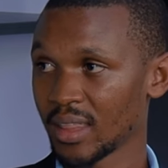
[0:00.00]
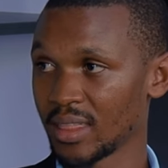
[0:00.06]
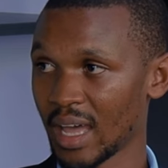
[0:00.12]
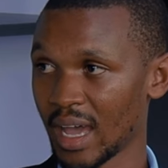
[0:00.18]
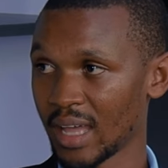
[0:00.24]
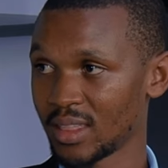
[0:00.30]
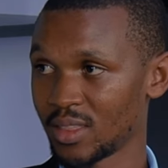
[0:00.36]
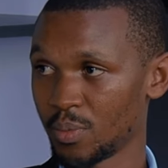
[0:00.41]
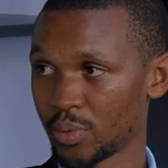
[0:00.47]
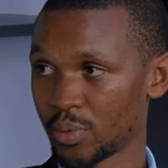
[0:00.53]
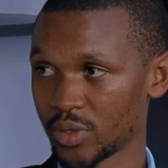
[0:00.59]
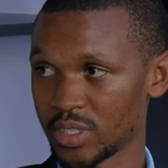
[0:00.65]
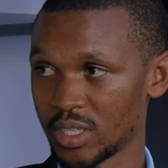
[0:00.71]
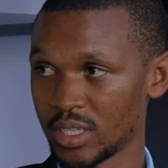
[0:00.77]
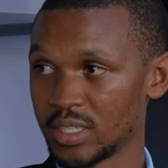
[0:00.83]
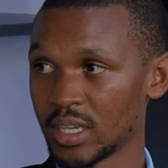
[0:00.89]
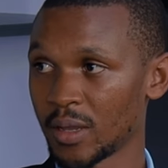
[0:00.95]
that but
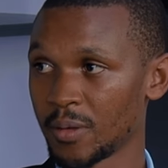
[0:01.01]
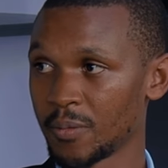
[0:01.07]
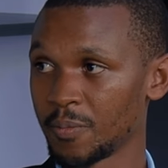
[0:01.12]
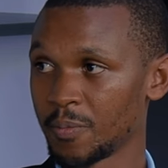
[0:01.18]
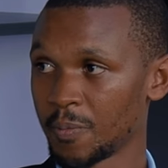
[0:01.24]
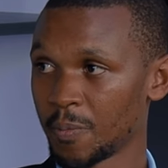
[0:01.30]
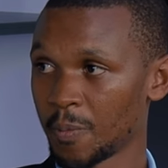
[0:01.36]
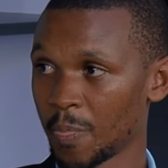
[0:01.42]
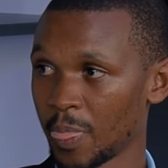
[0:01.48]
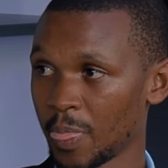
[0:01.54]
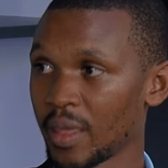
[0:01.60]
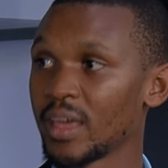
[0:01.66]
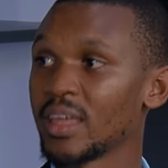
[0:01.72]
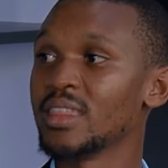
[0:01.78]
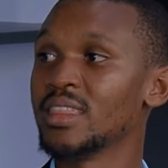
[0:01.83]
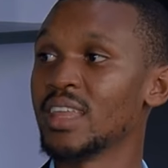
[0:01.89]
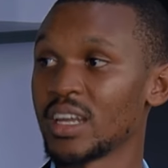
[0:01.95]
But there is still hope for them.
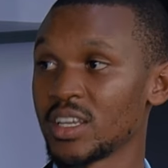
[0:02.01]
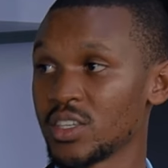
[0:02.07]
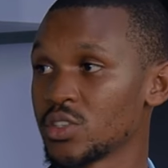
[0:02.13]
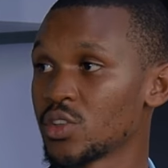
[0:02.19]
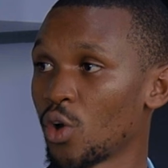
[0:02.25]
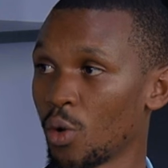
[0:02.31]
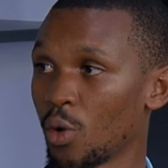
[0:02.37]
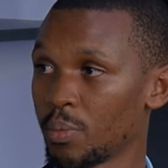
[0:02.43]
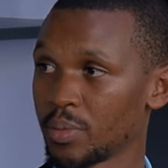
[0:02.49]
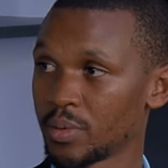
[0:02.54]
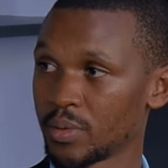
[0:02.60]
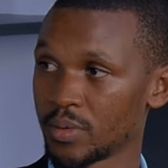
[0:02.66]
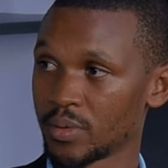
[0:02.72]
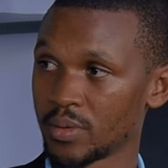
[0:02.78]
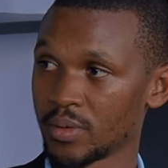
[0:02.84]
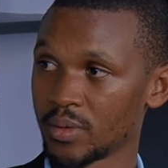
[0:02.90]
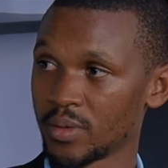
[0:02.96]
There is hope.
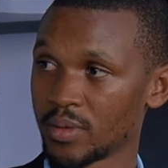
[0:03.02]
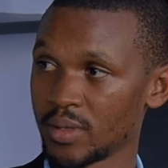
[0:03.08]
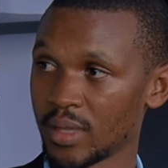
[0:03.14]
Okay.